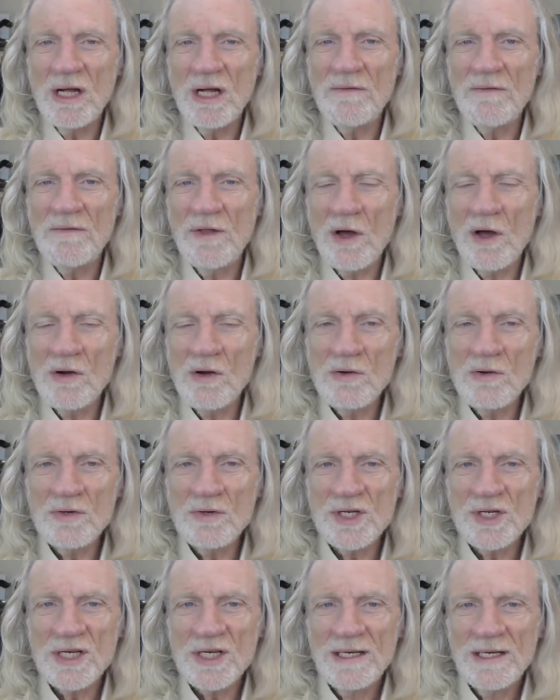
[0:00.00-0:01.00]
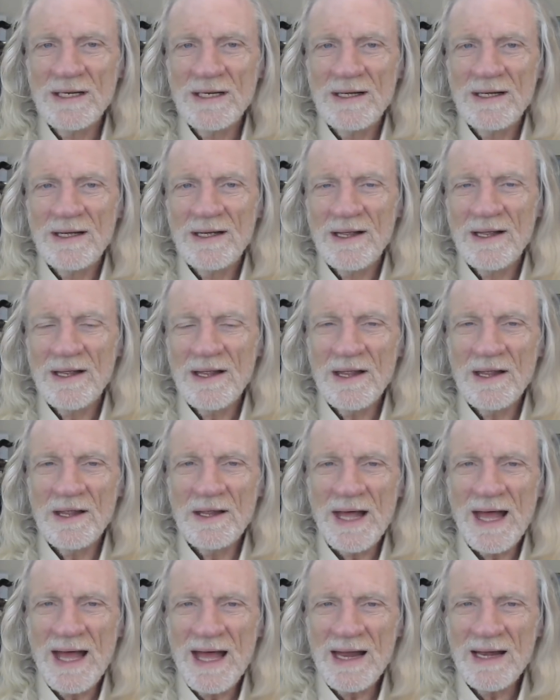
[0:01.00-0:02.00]
of those
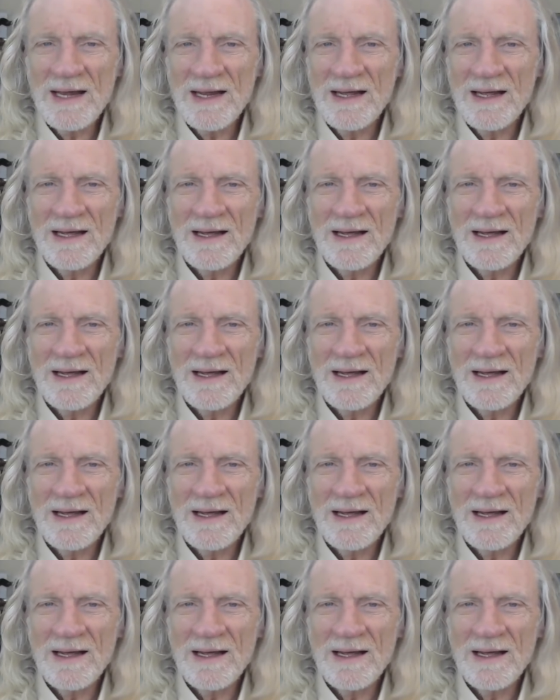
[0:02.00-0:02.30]
that